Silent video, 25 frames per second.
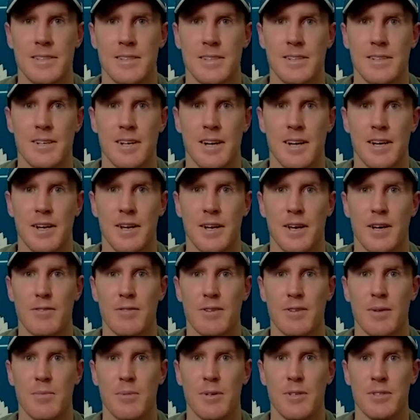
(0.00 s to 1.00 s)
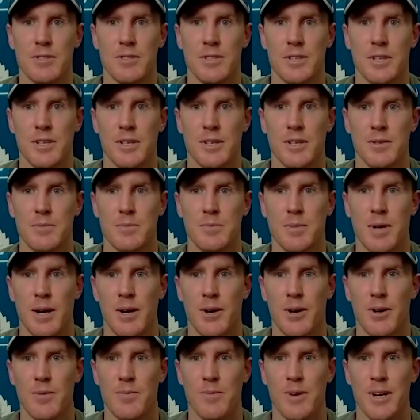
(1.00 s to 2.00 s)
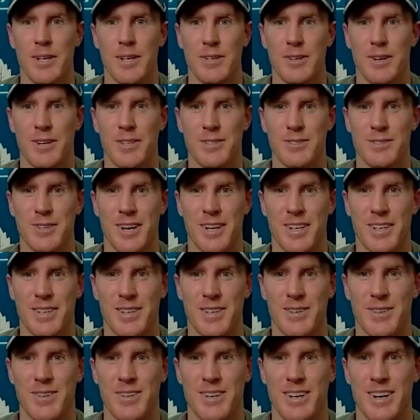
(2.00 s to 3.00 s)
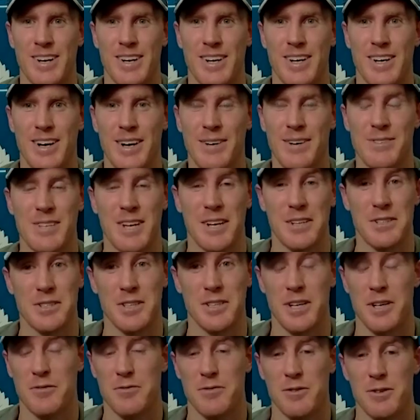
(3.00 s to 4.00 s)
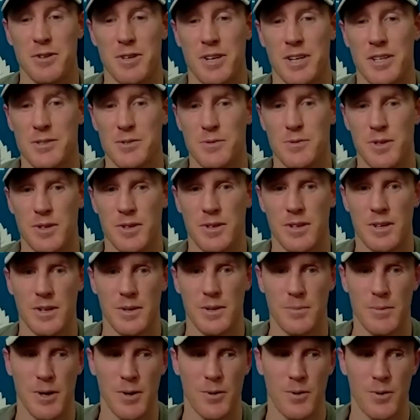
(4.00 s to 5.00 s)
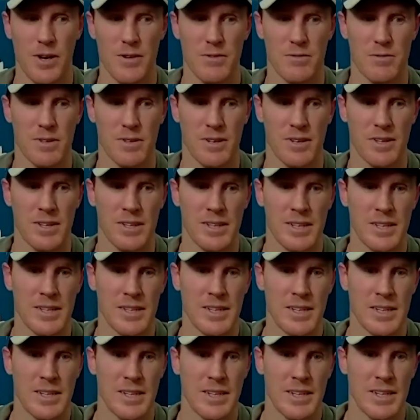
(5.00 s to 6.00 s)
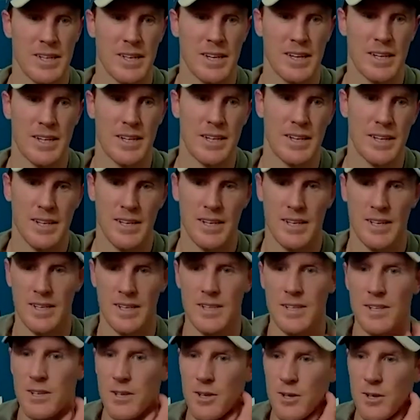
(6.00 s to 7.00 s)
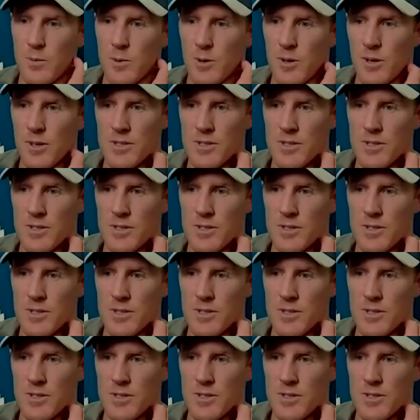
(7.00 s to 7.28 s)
I didn't have that much power in my contract, no. I was actually out for lunch with my wife and newborn,